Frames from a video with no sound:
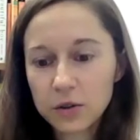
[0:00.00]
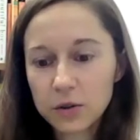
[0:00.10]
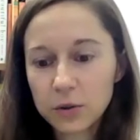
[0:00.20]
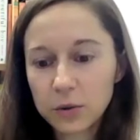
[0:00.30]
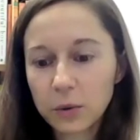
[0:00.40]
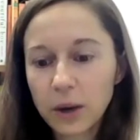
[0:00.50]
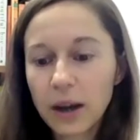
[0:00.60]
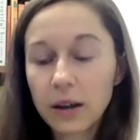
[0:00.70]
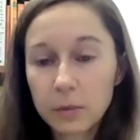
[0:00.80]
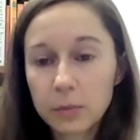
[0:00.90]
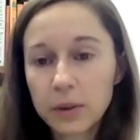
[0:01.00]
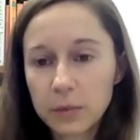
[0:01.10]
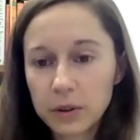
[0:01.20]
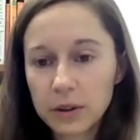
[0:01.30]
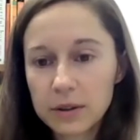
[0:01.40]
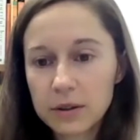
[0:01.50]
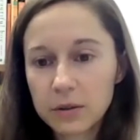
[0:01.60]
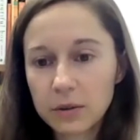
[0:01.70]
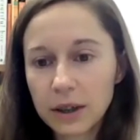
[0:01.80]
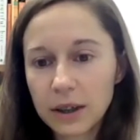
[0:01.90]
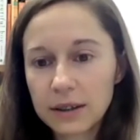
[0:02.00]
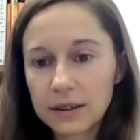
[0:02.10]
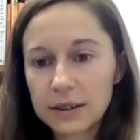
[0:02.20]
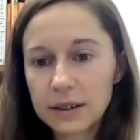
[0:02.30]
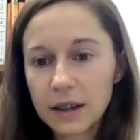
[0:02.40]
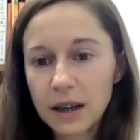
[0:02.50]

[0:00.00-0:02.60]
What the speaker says: to help immigrant students